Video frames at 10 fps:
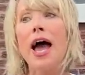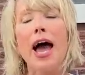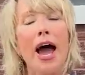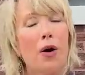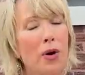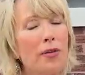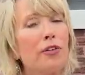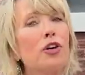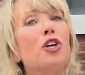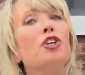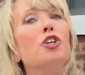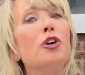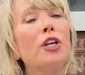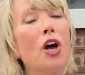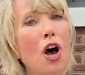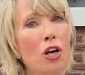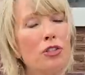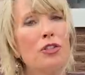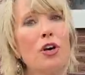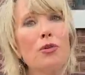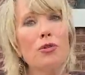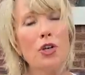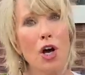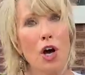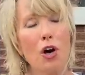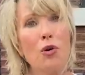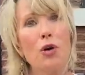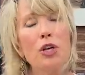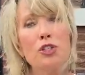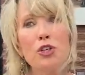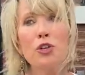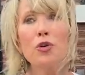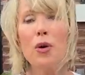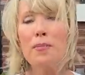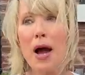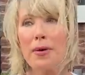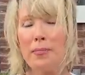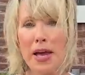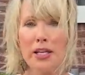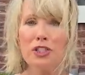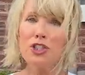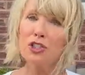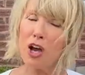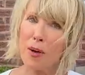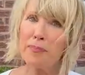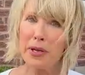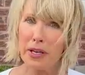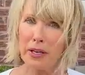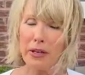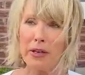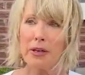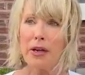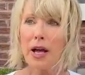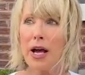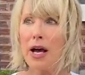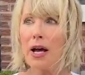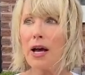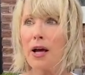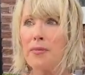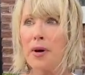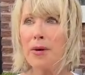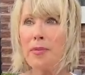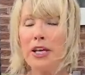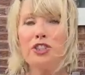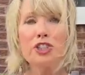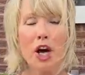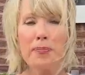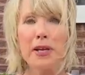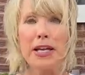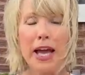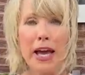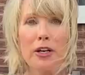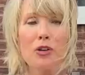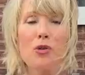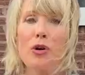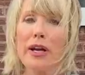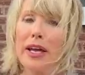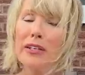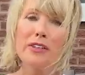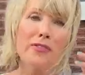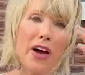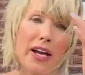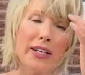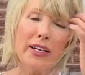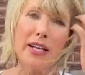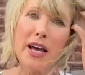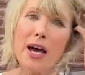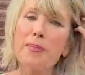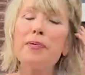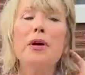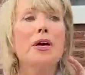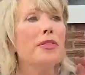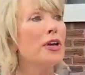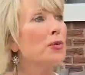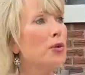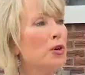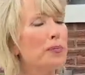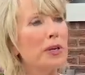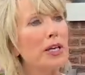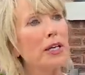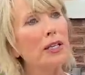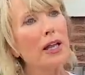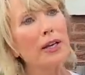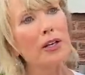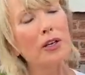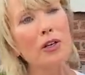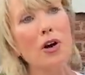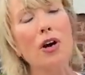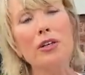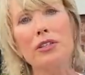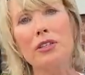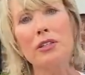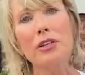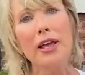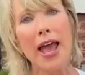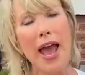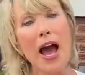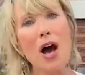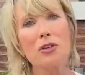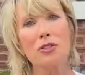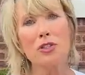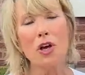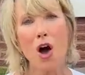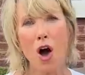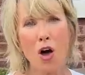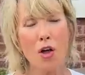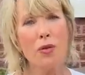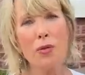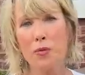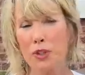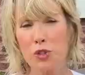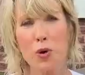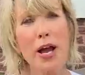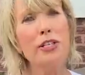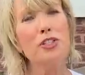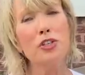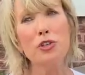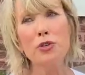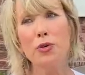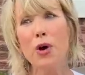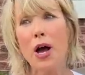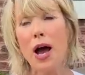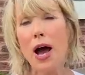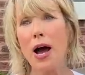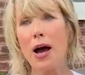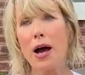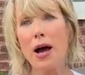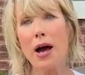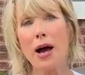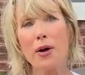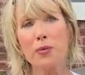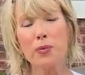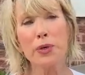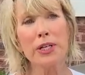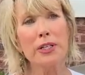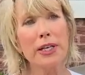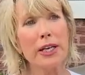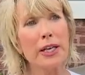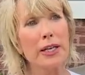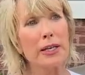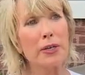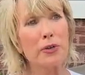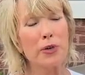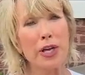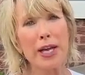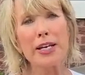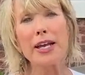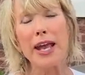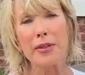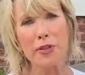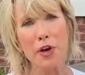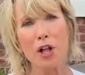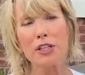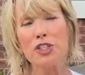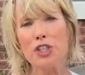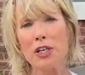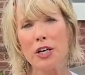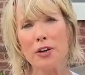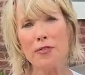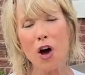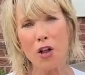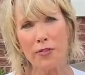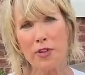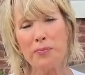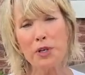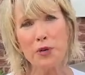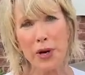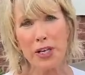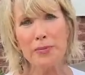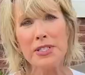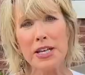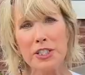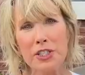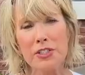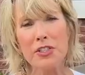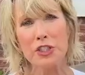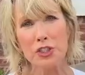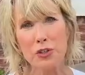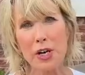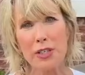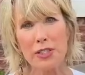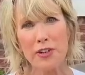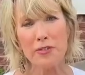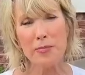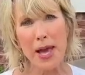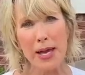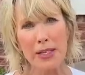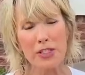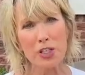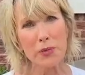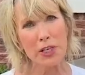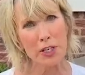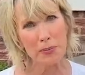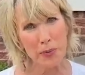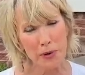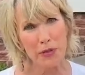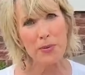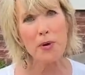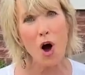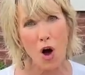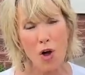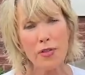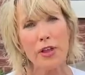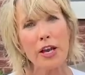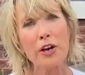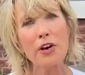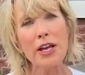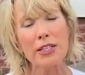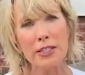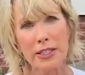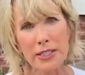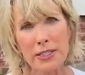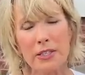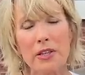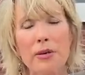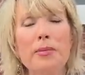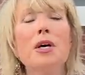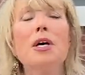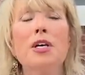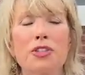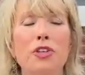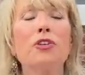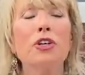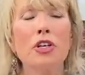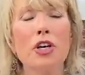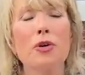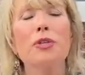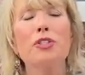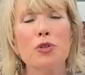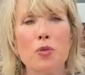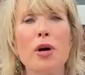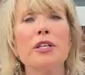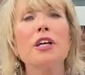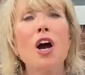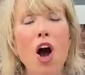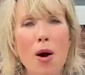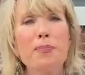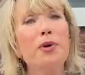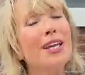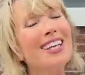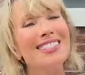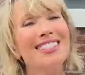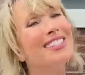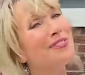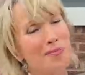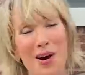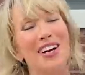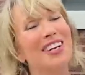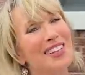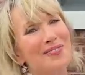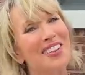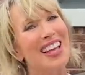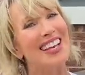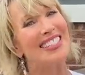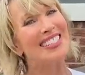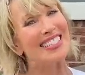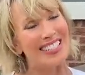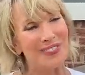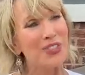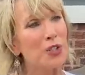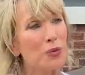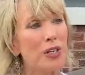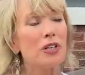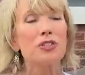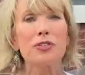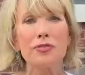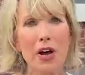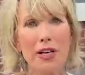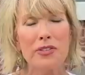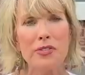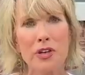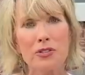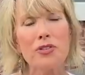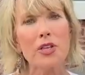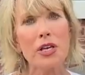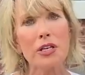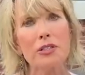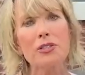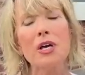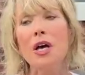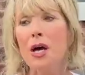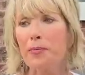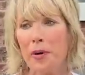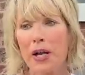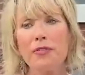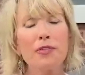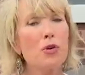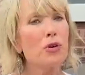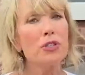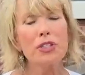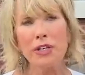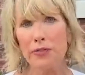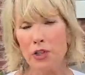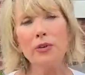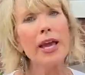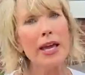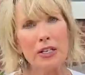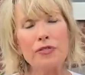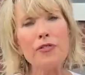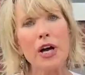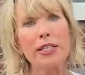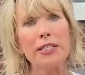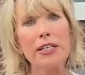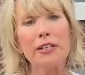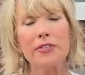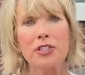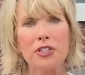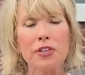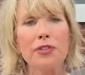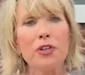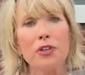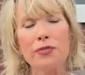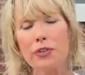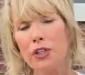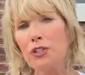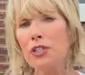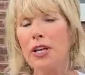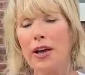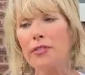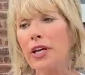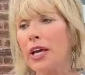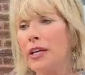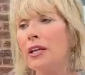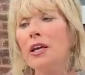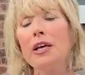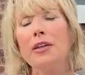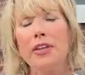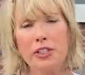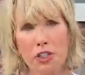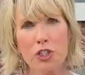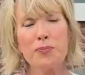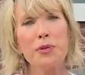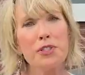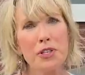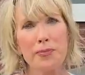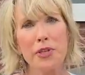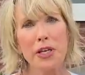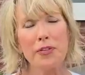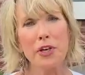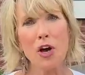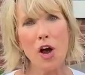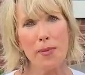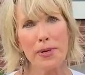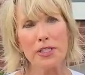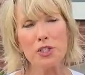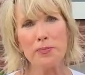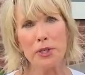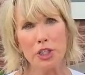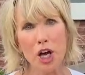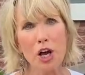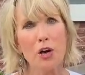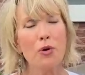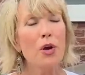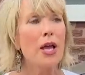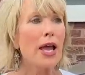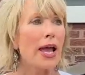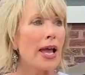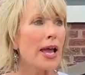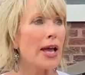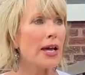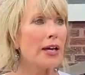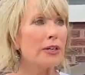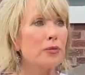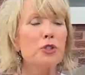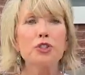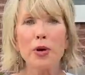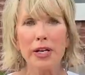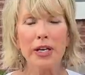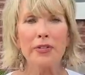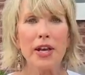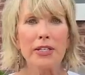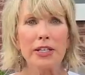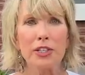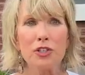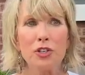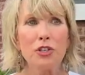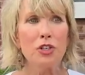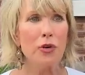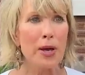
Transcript: However, you can also go to my main shopping, uh, my main shopping category and divide it up. There will be like garden, house all we're trying to uh, really create an anthology of all of the book recommendations that you guys have made so we can put them all there and list them. So you can go into one comprehensive marketplace, if you will, to find those things. But of course, if you can't find it, if it's difficult for you to navigate, then just put something in the comments below and we'll try to get that link to you.